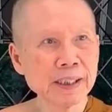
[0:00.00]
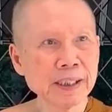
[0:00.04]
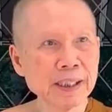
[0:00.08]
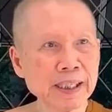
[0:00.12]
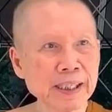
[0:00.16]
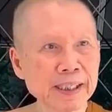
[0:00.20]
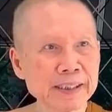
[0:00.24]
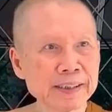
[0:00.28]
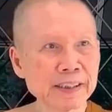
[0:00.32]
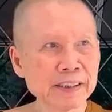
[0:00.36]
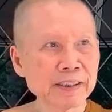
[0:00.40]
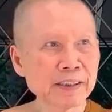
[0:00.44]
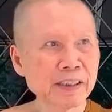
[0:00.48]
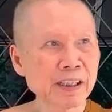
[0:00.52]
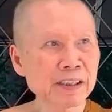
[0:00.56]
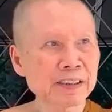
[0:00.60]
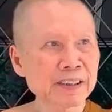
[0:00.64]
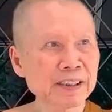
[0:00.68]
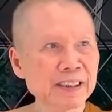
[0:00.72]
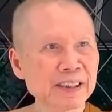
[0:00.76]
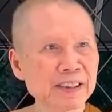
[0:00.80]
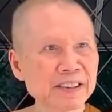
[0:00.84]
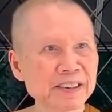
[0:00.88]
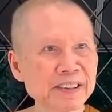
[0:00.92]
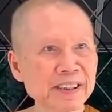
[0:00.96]
and the
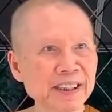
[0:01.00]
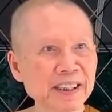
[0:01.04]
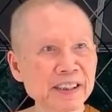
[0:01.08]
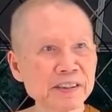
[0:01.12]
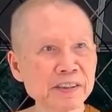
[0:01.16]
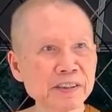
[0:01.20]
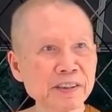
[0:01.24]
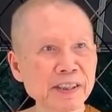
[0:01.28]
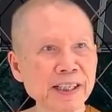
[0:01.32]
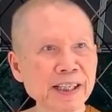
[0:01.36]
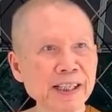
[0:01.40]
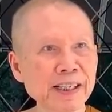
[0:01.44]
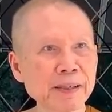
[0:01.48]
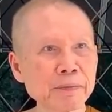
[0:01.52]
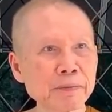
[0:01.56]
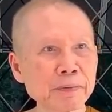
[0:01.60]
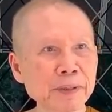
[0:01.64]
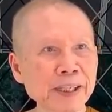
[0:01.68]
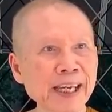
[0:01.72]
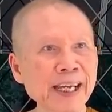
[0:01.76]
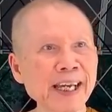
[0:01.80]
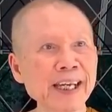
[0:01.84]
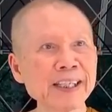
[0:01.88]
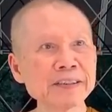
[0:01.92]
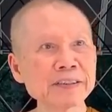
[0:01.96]
doctor said you have
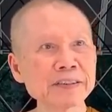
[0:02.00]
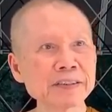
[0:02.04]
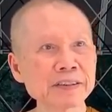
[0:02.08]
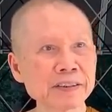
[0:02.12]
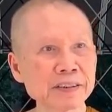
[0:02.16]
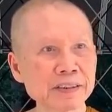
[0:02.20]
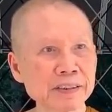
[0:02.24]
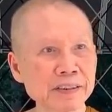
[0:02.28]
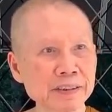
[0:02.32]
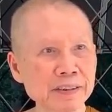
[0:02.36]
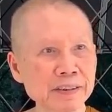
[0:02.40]
cancer,